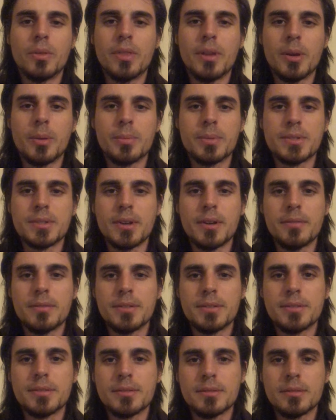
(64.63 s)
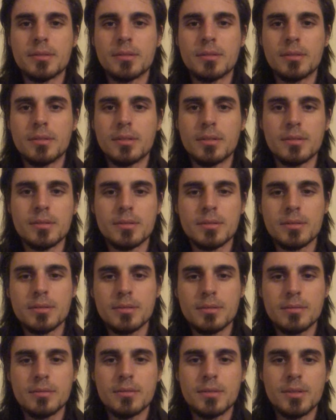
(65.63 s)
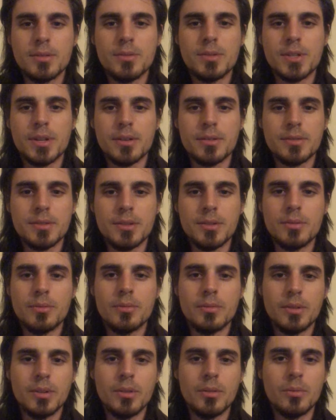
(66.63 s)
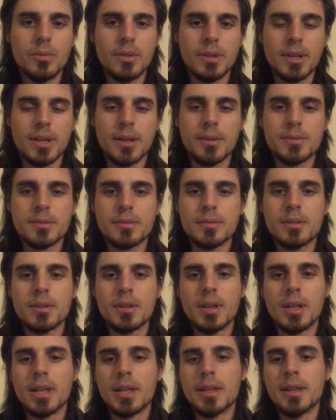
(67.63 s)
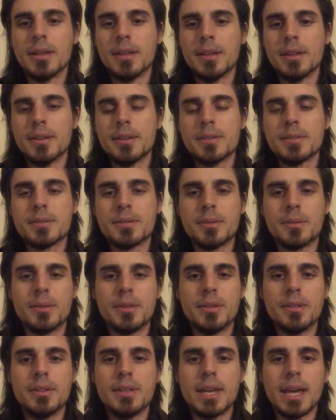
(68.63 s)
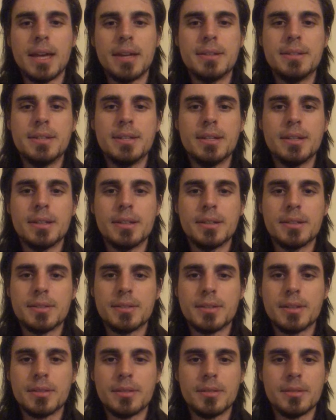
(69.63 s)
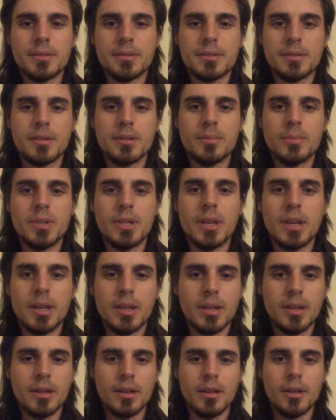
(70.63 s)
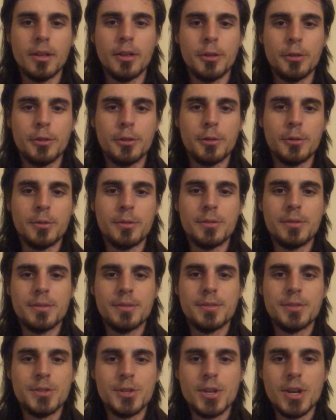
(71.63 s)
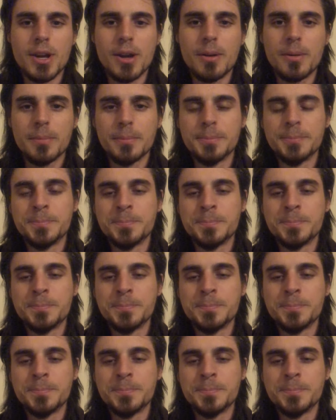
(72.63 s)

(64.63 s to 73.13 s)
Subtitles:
a therapist's office, there's two chairs, you and the counselor. So the idea is that there's going to be a third chair,